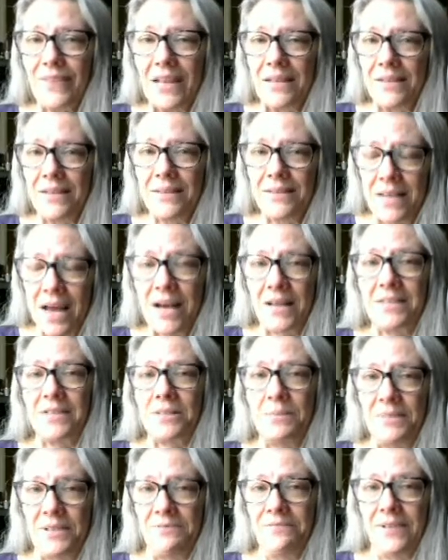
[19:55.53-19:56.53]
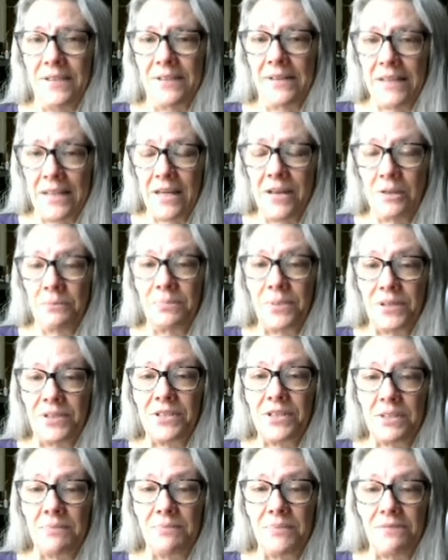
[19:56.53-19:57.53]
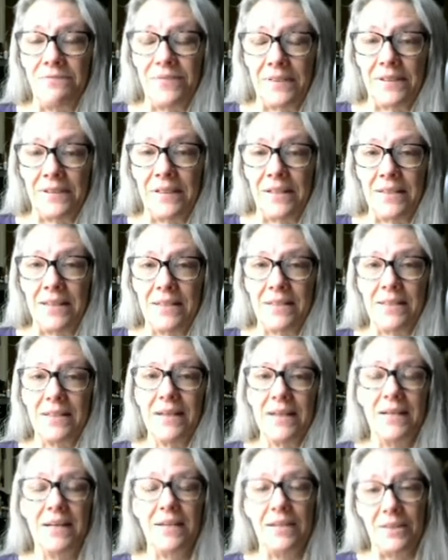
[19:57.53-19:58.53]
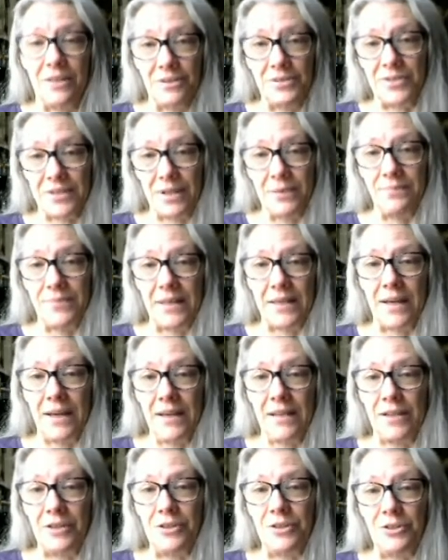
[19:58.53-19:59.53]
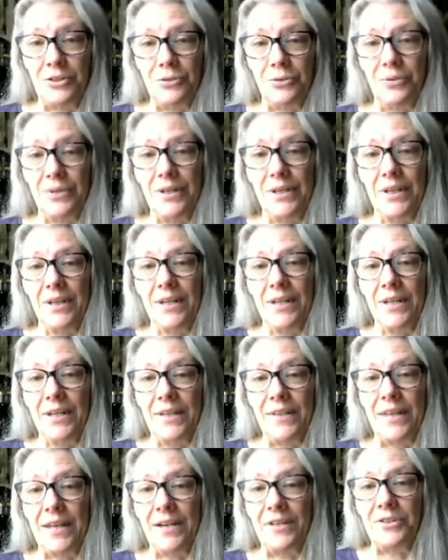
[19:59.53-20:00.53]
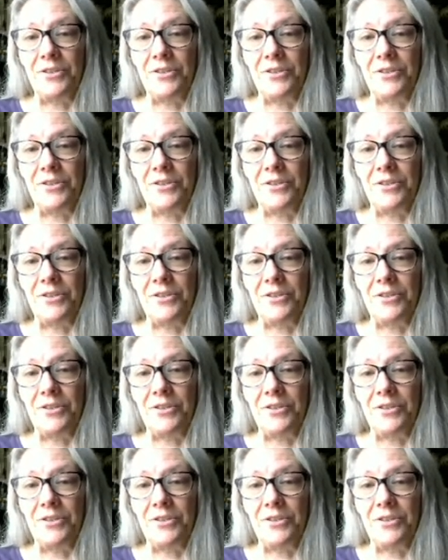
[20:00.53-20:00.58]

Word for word: Not to be feeling helpless, to be feeling that there's something I can do that is